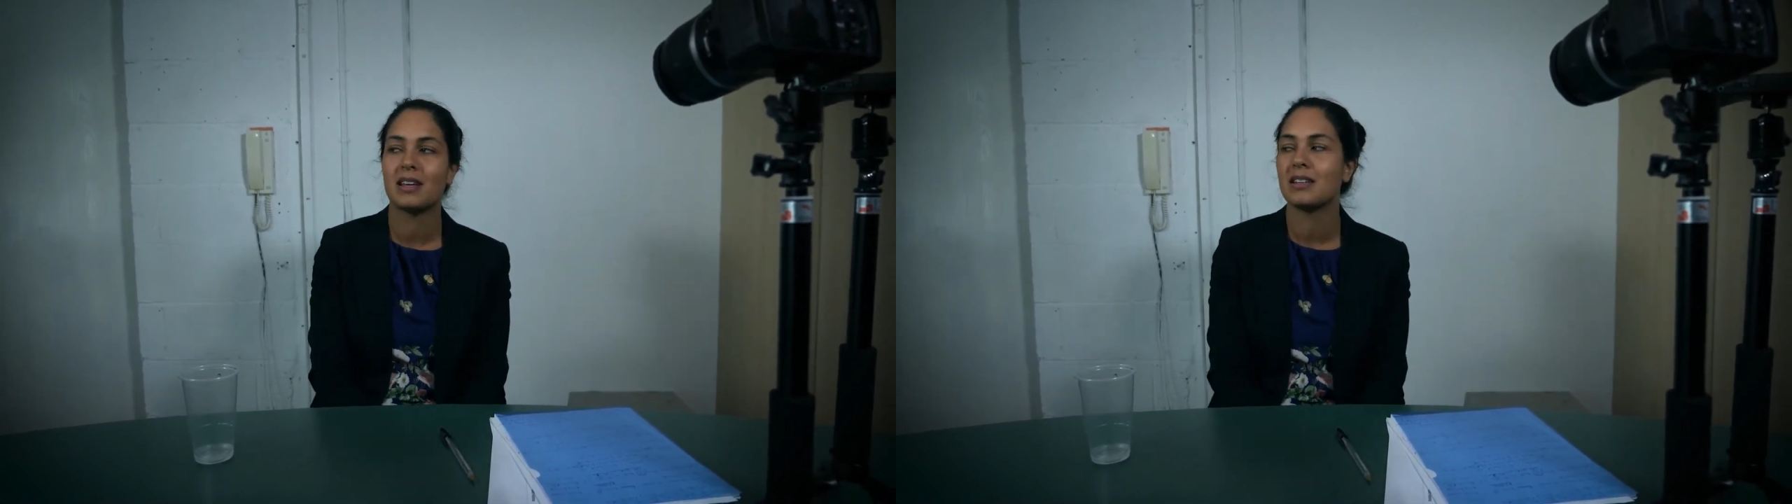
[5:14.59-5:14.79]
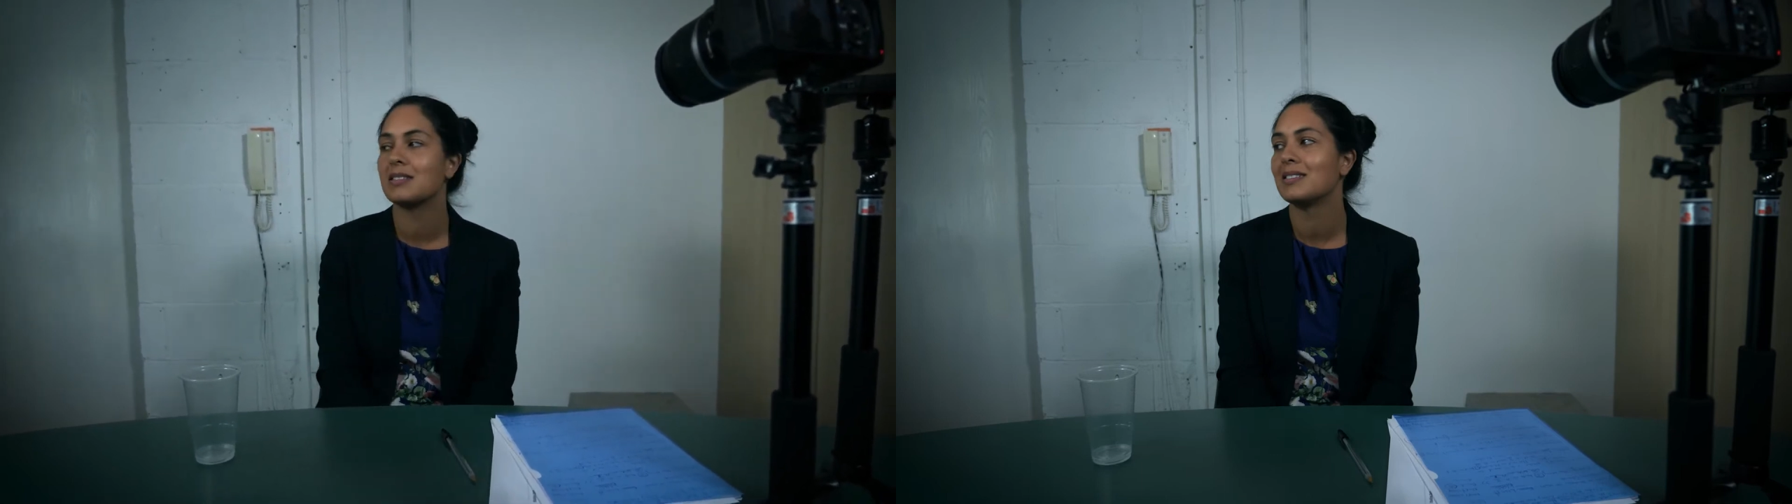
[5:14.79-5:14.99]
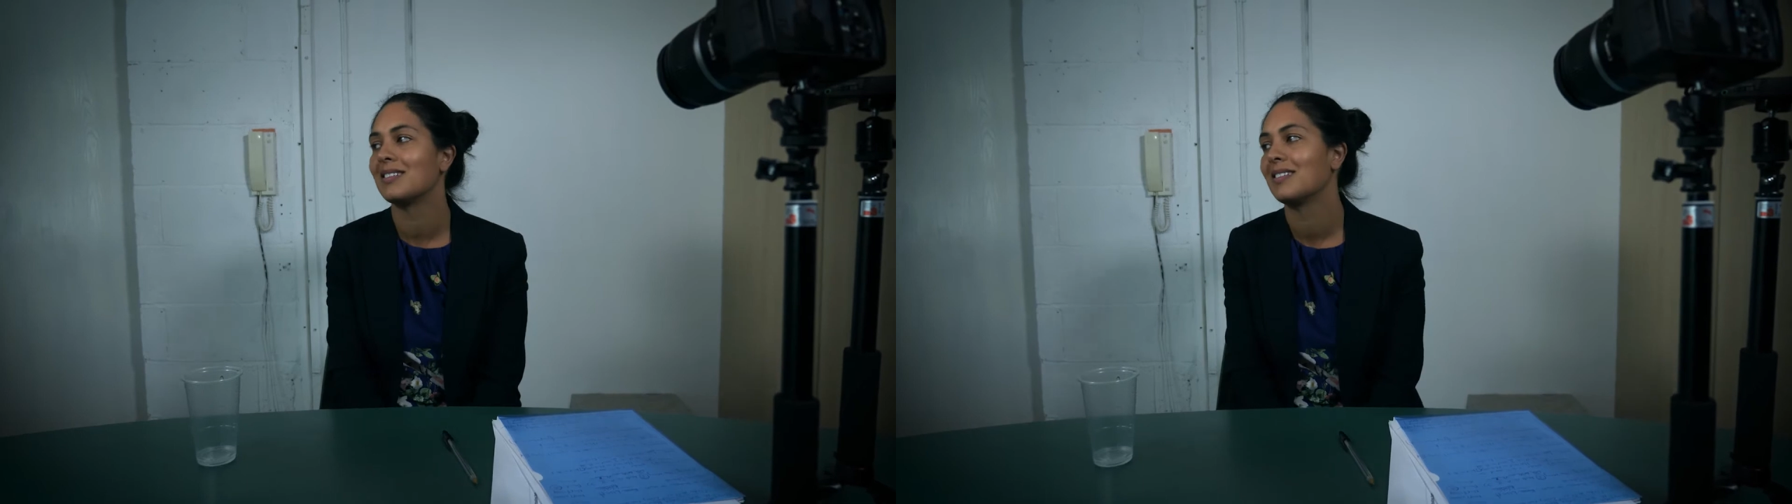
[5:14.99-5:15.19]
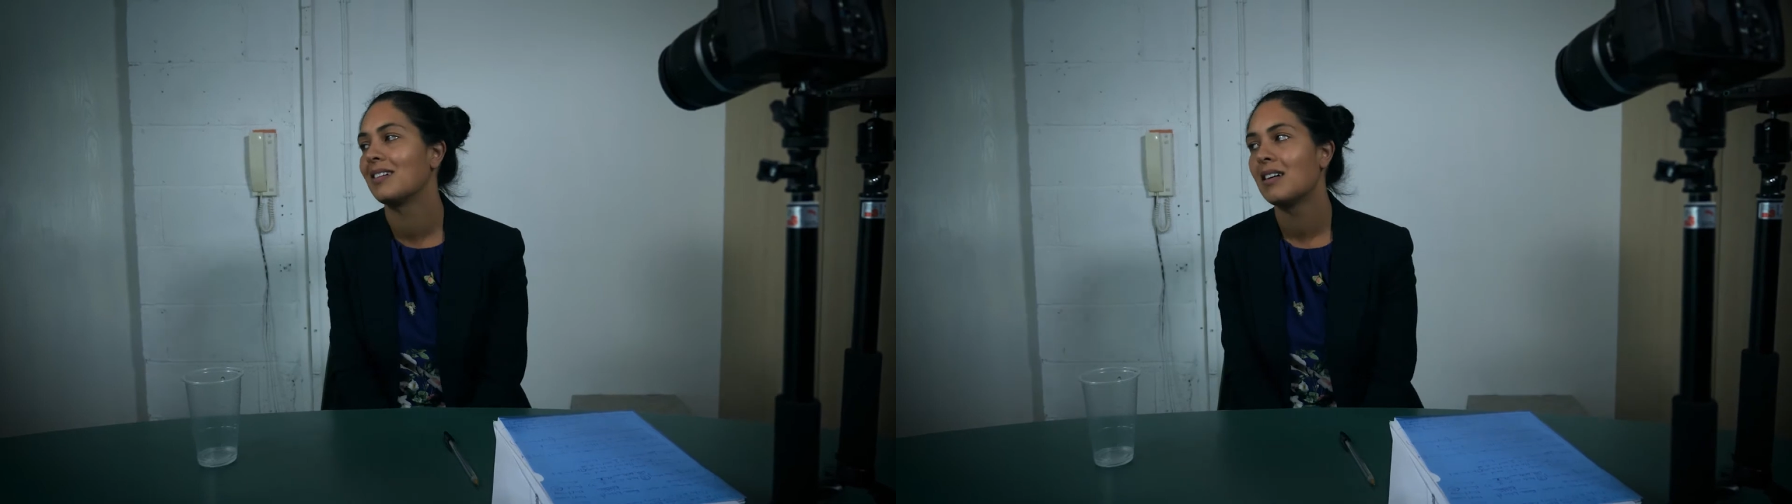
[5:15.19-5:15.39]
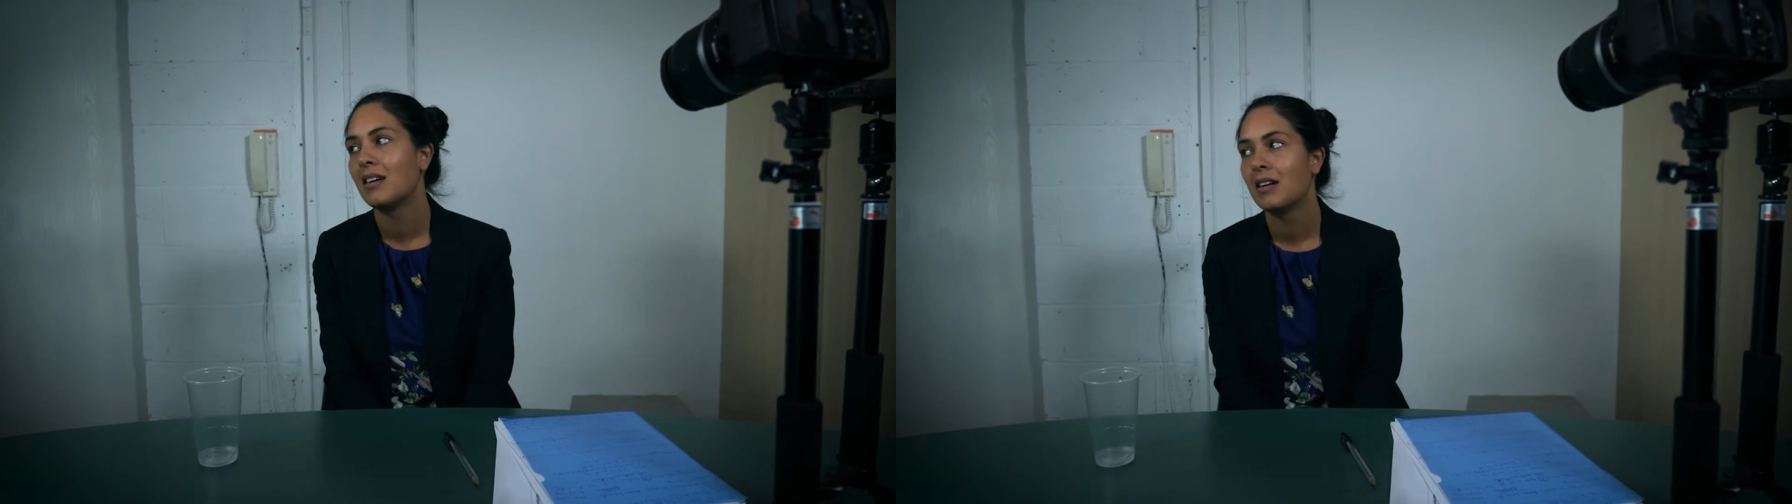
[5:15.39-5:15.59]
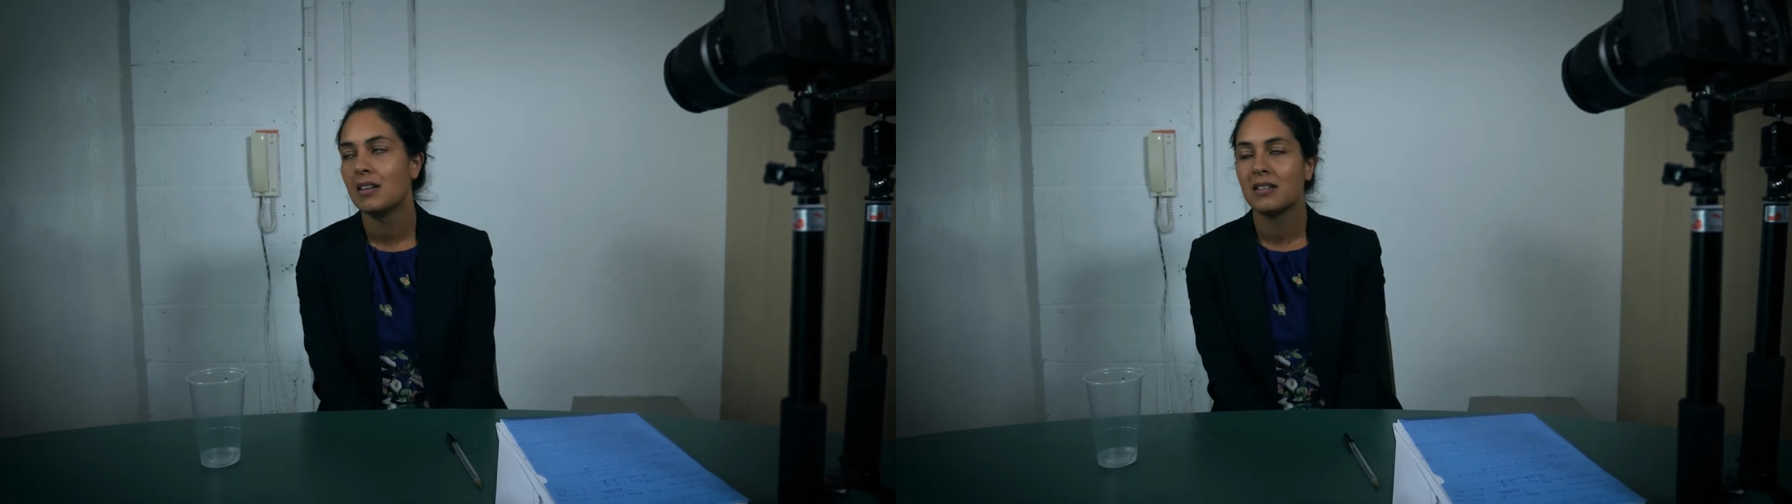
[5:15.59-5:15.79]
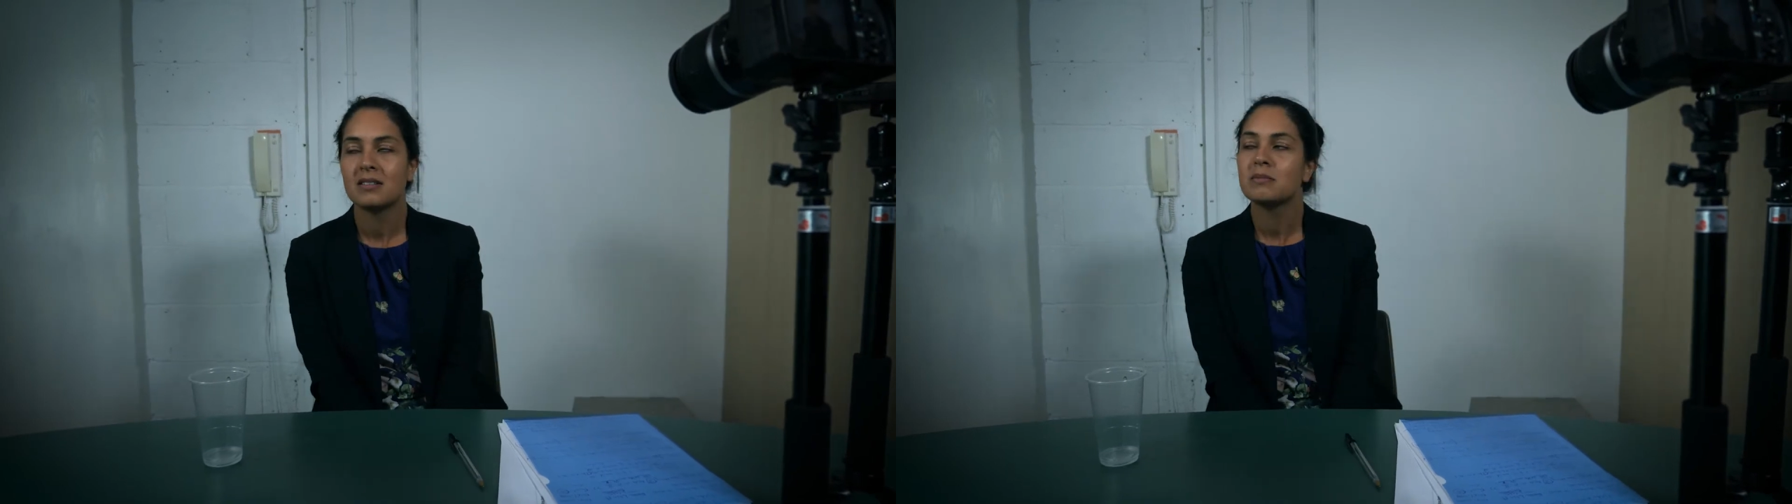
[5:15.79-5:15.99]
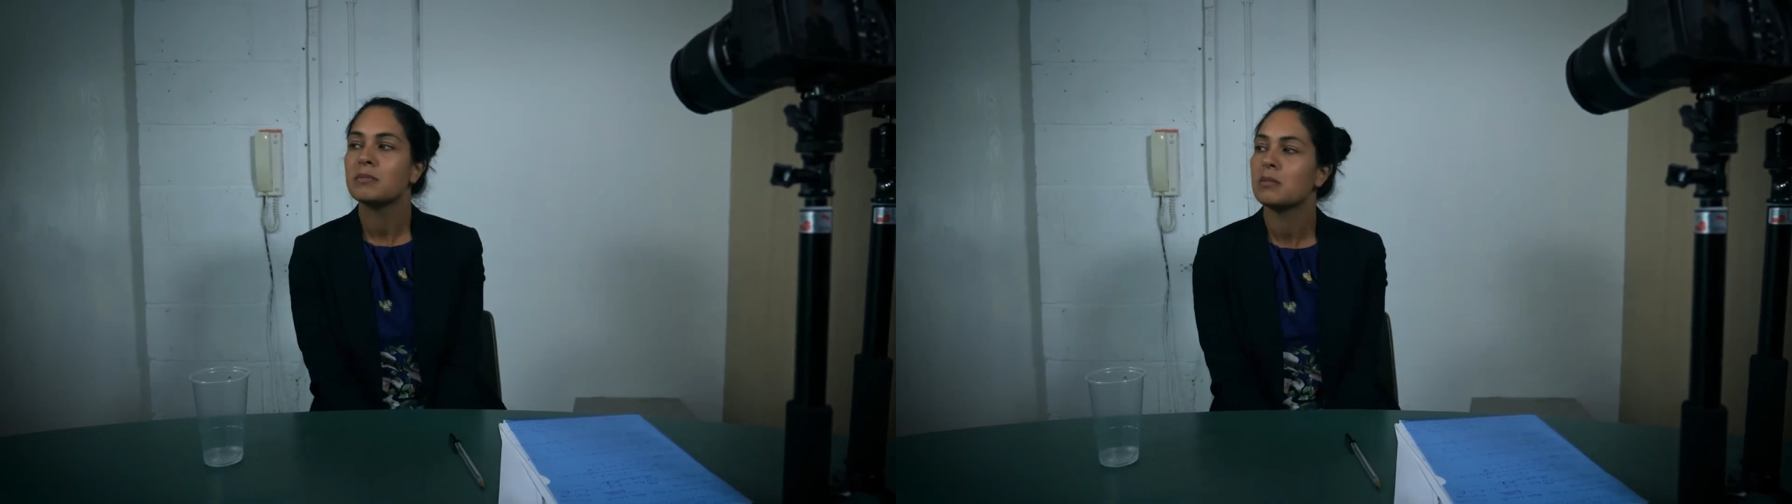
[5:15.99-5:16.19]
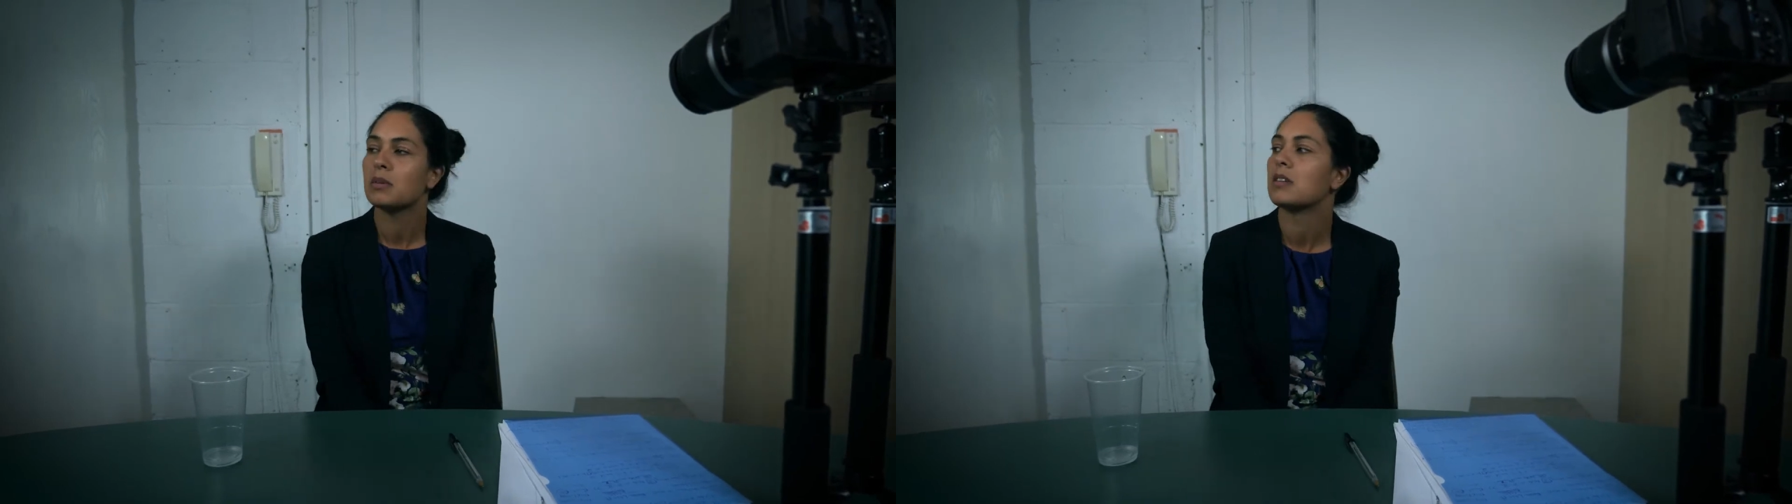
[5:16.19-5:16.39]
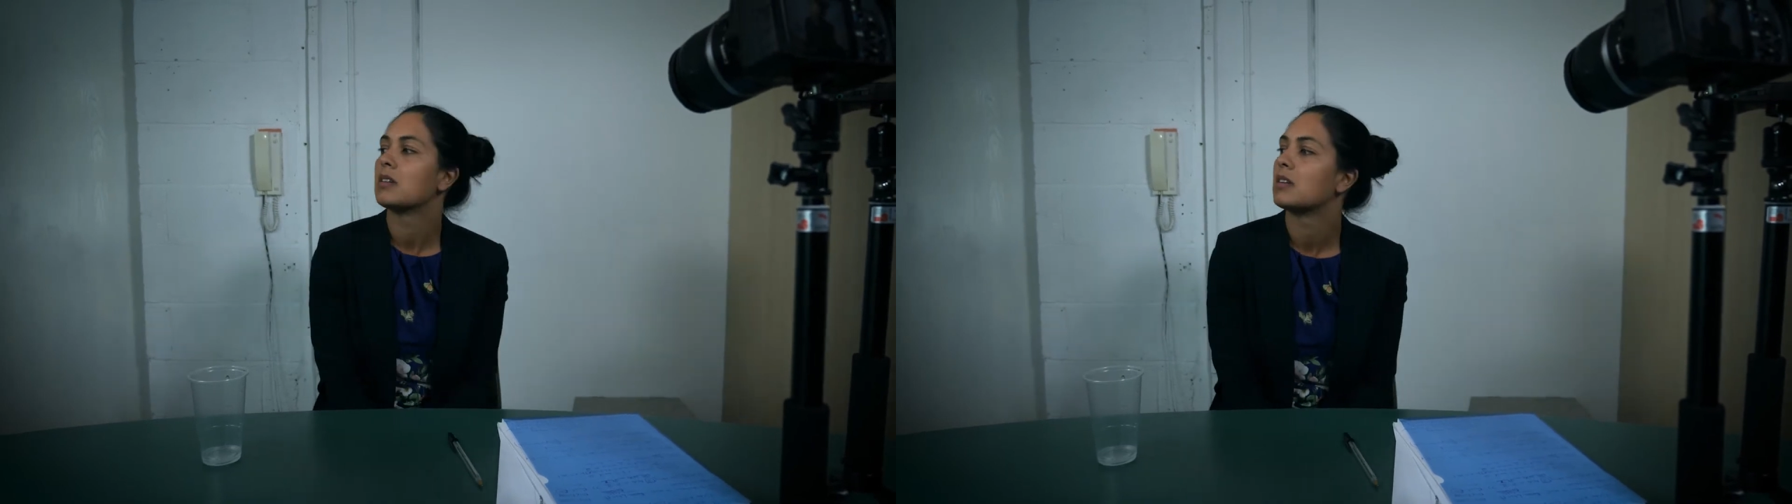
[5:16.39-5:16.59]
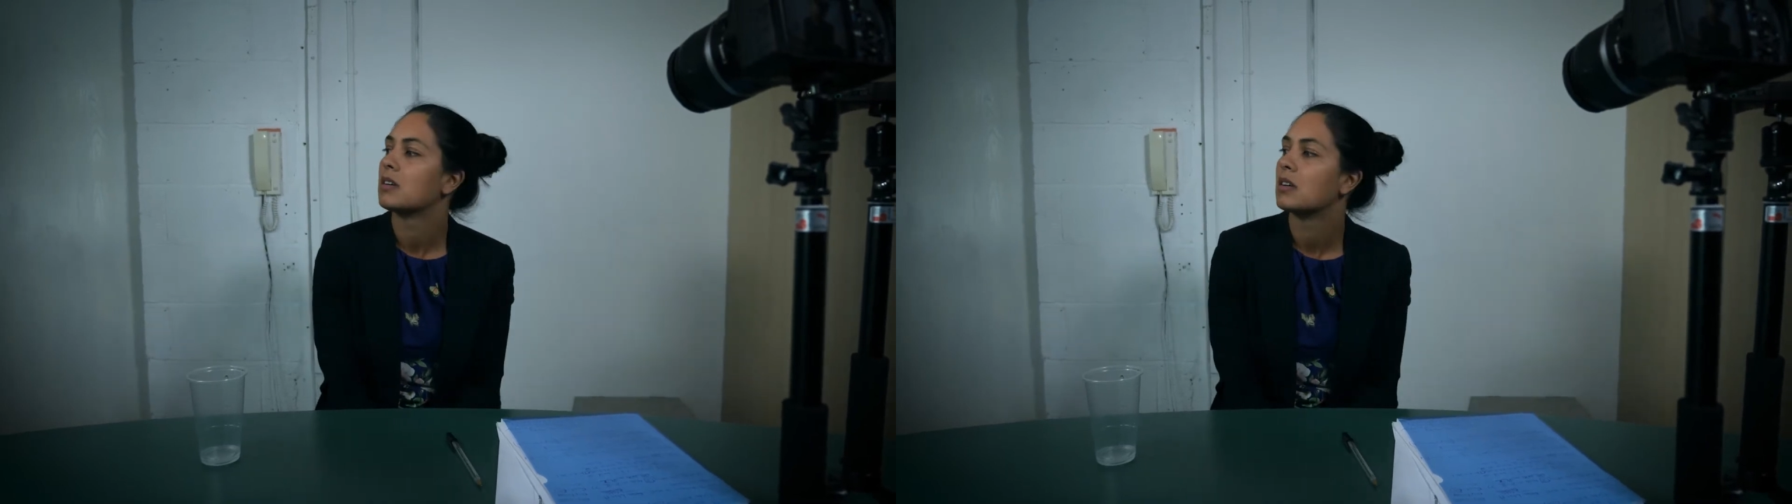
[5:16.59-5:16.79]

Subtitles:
and my mother,